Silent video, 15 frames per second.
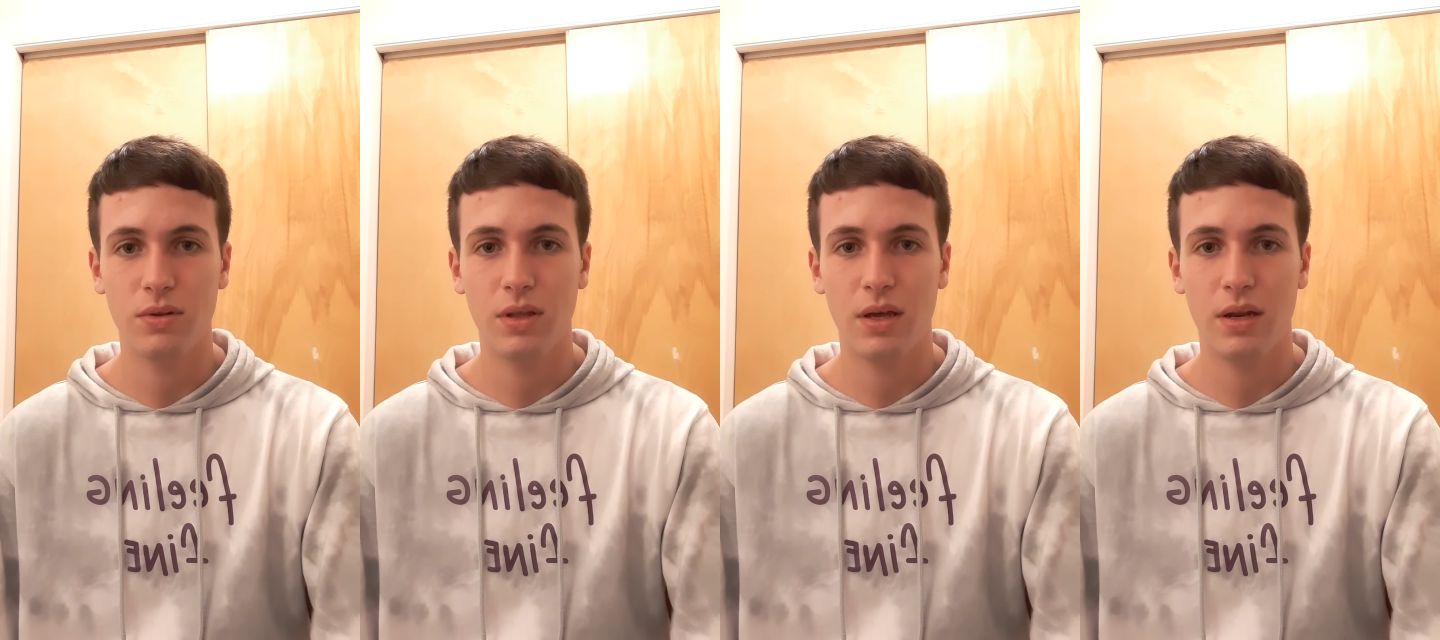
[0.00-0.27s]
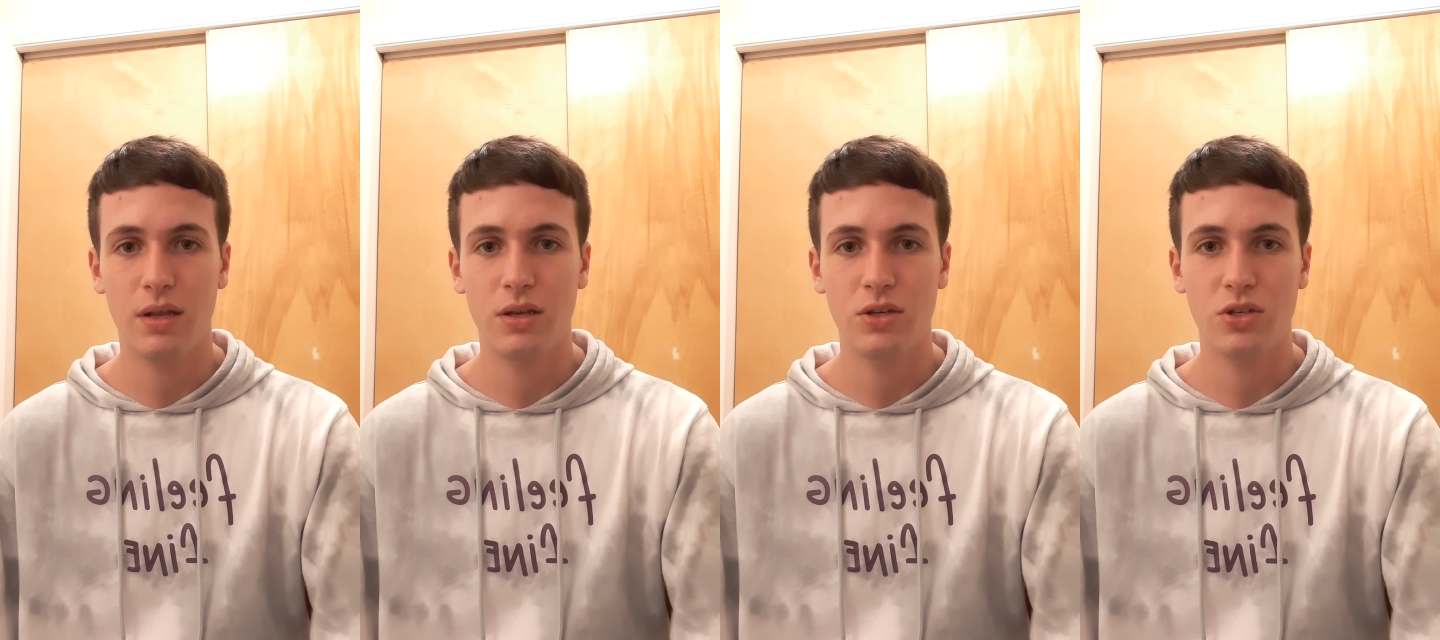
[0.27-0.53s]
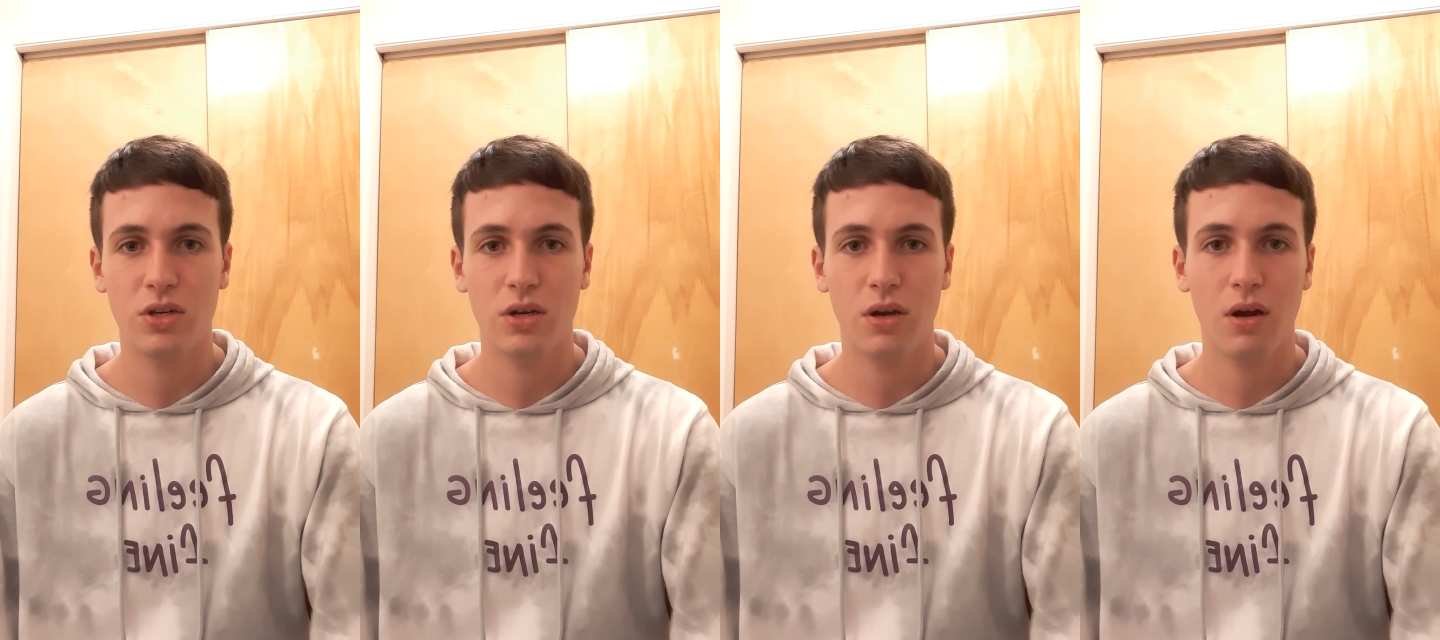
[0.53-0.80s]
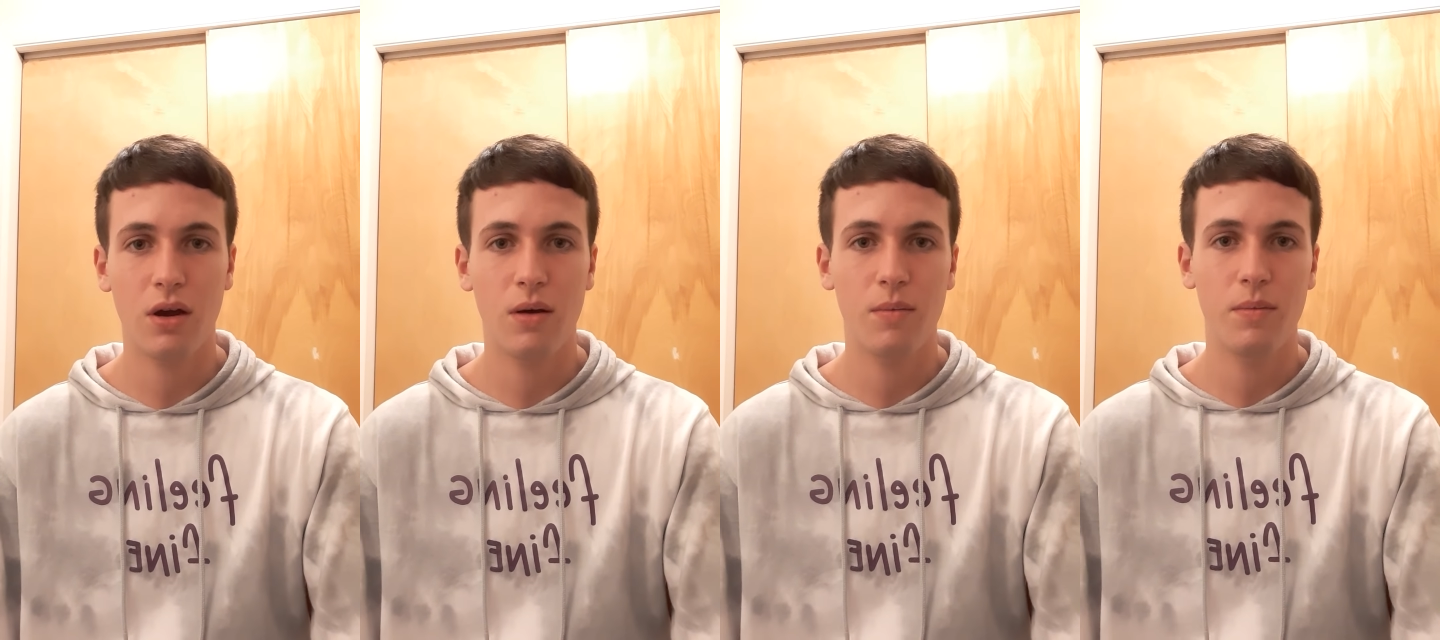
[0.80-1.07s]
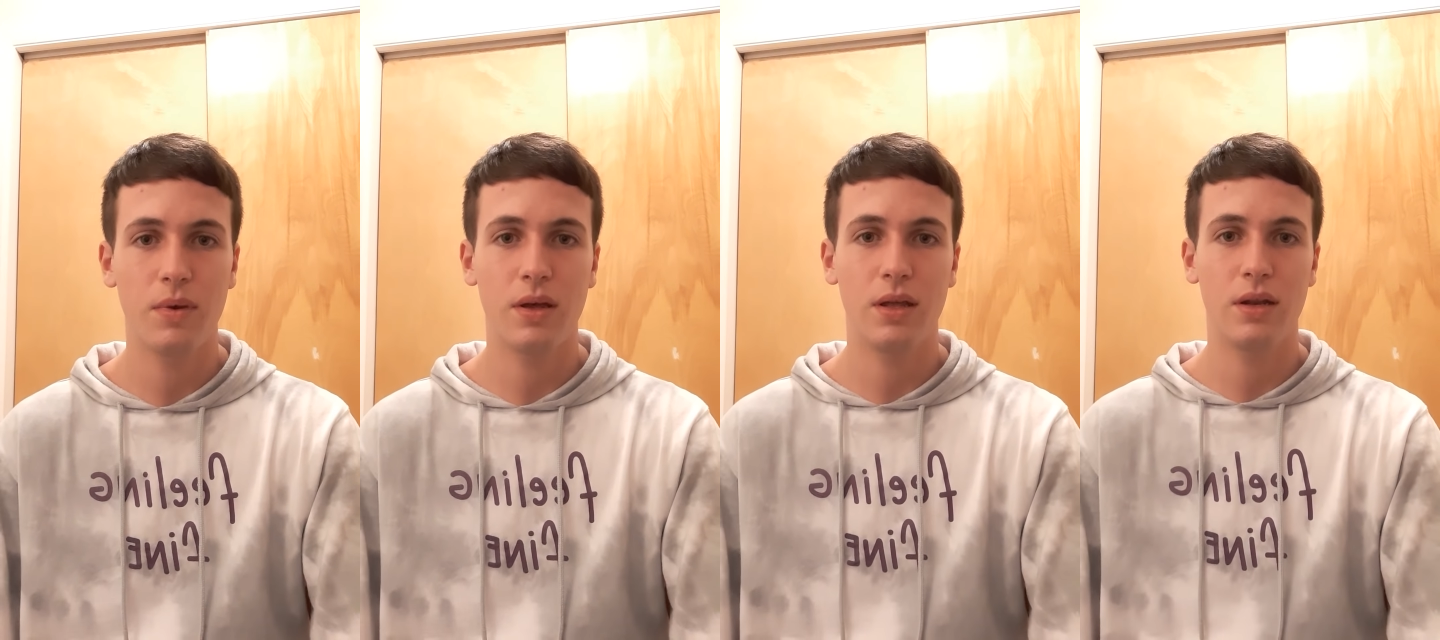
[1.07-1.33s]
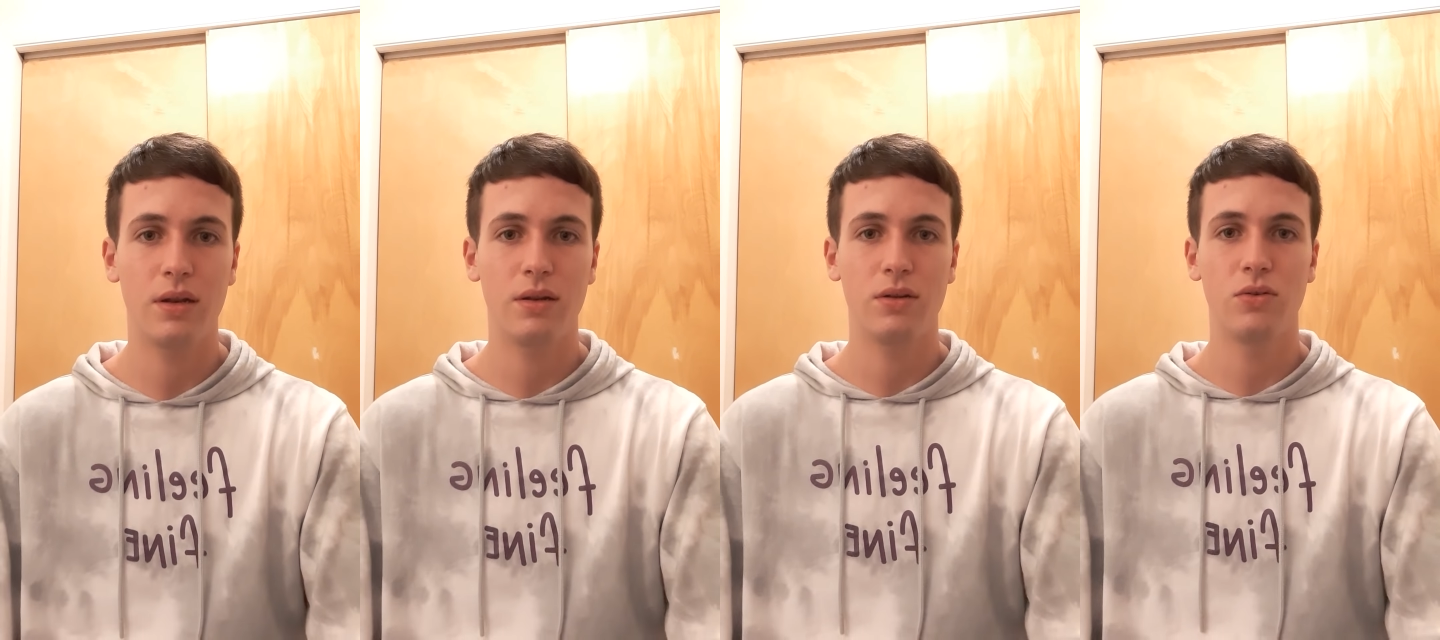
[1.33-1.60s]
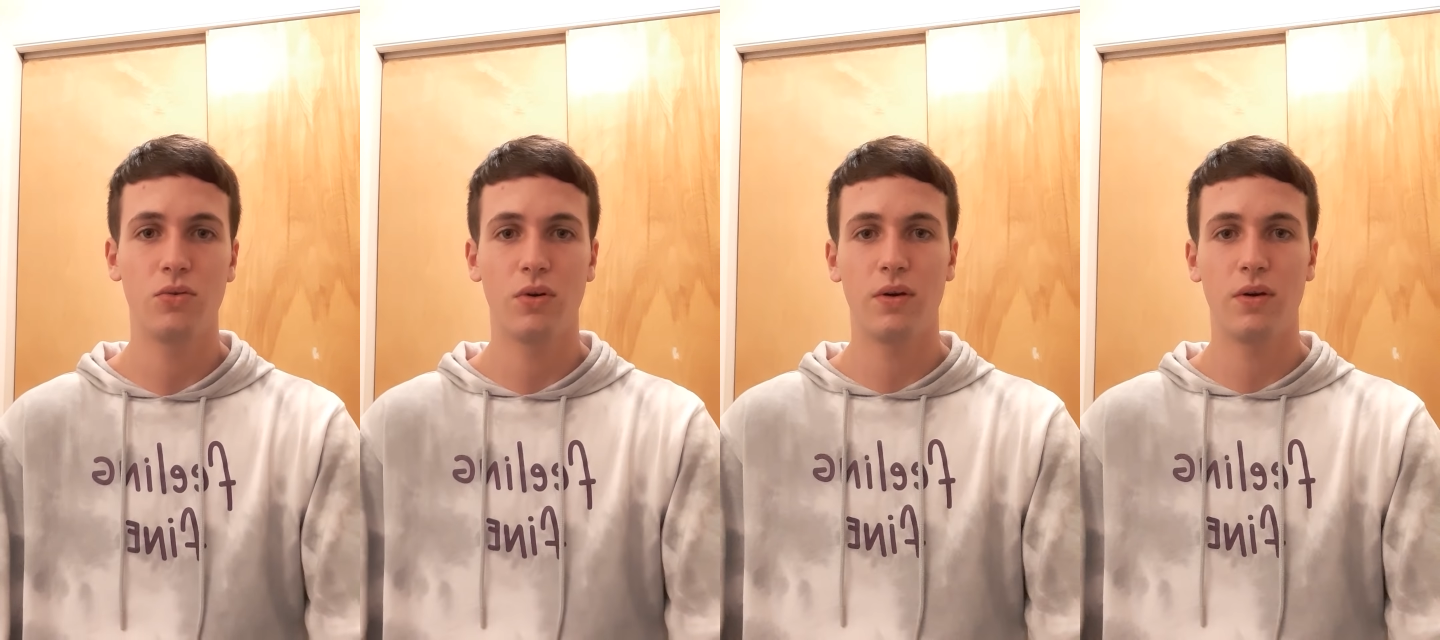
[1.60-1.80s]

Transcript: that he should come and do